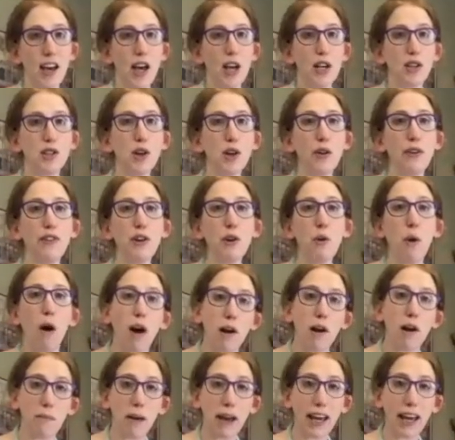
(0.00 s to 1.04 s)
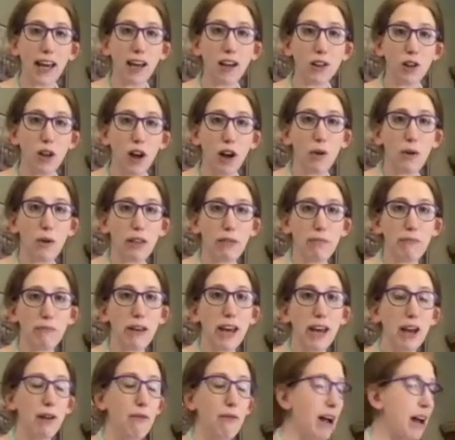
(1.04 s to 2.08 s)
So if you are baking along with me,
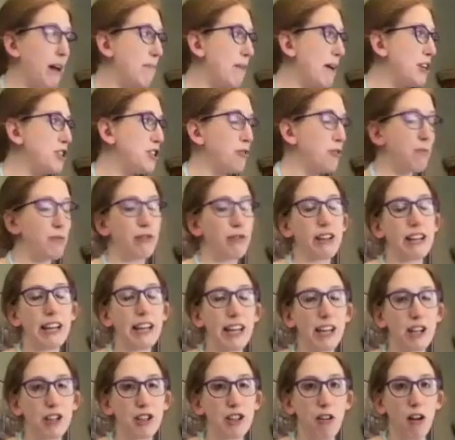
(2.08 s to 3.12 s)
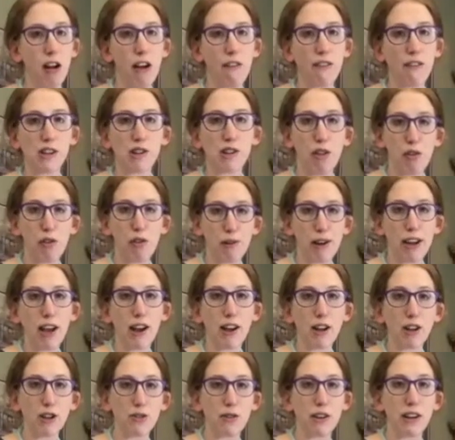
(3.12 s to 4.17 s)
I recommend you preheat your oven to
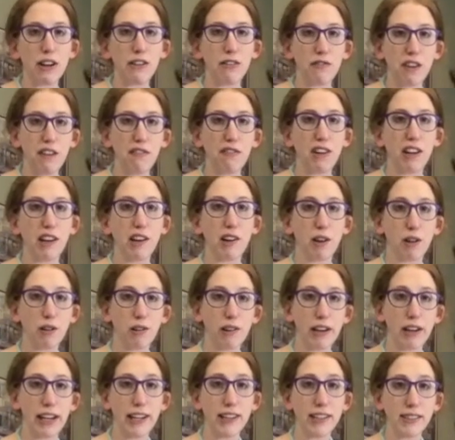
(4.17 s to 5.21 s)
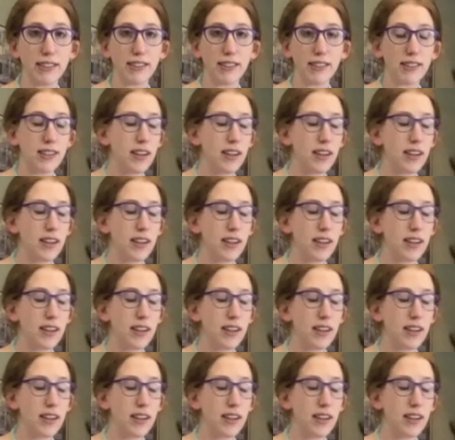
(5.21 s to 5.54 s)
350 degrees.